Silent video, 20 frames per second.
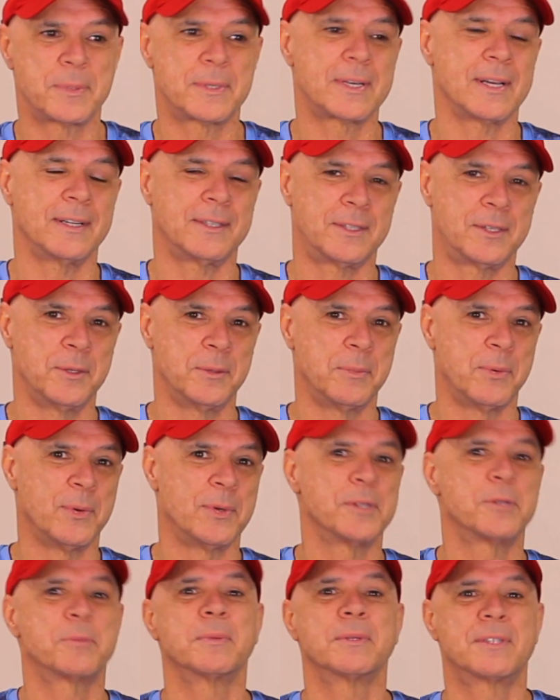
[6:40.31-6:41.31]
She's got two
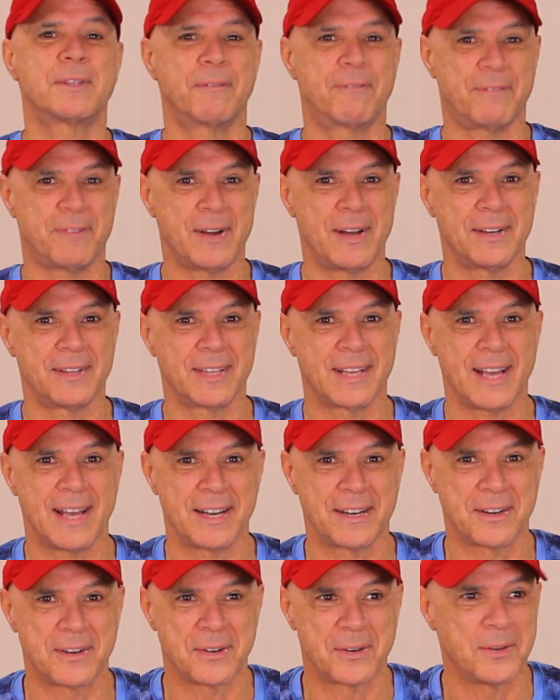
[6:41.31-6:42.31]
boys, but she finally got
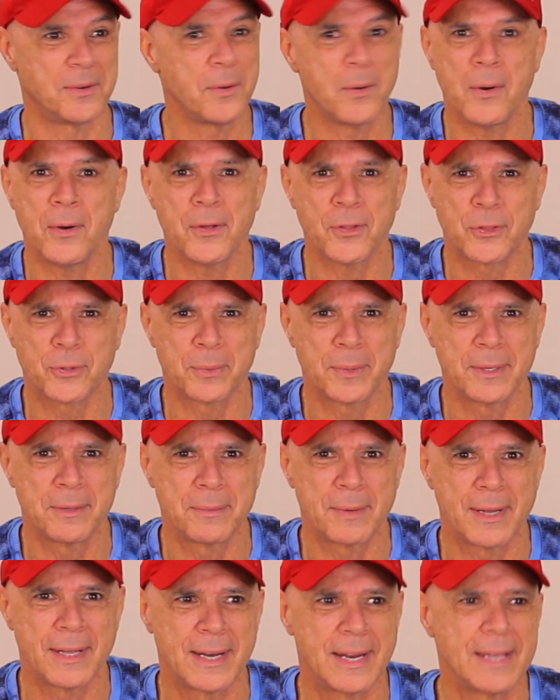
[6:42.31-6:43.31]
a girl. All three
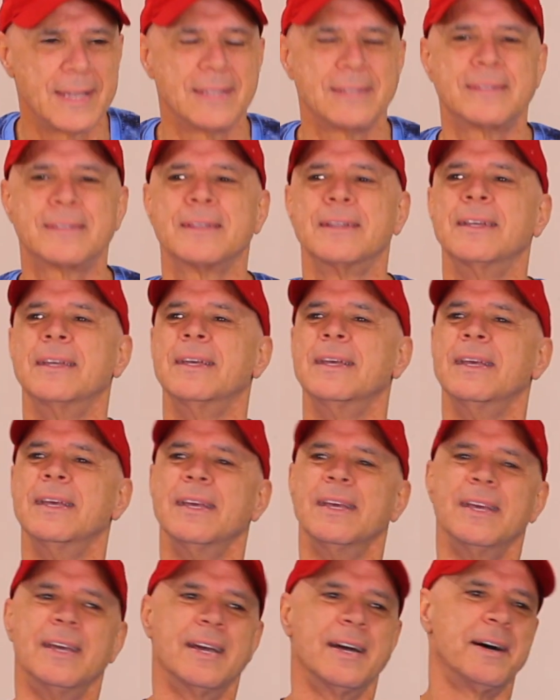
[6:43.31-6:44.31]
redheads.
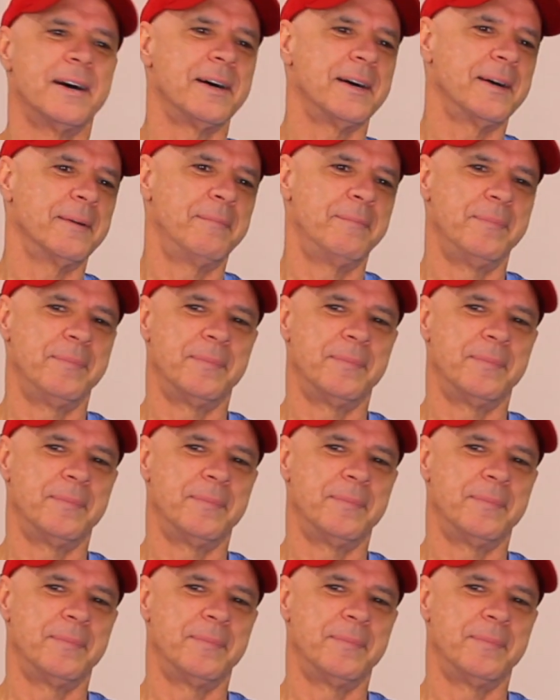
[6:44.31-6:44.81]
Uh,